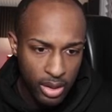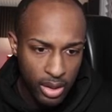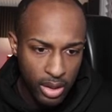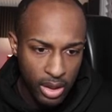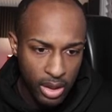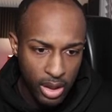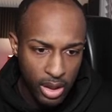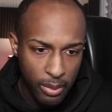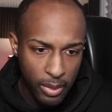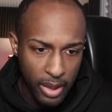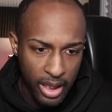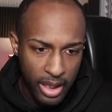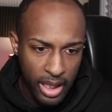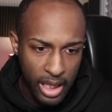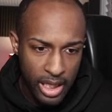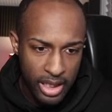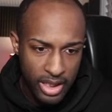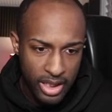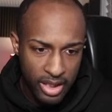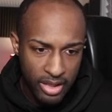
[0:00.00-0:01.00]
Oh my
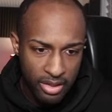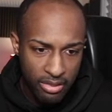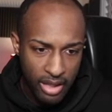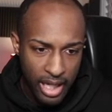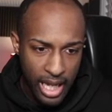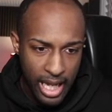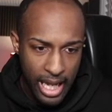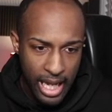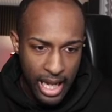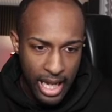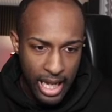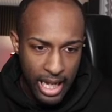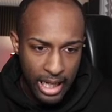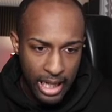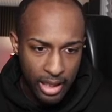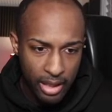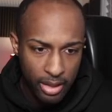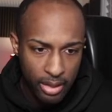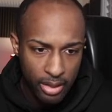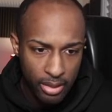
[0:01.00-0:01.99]
gosh, this
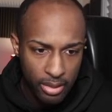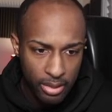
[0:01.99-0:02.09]
lag.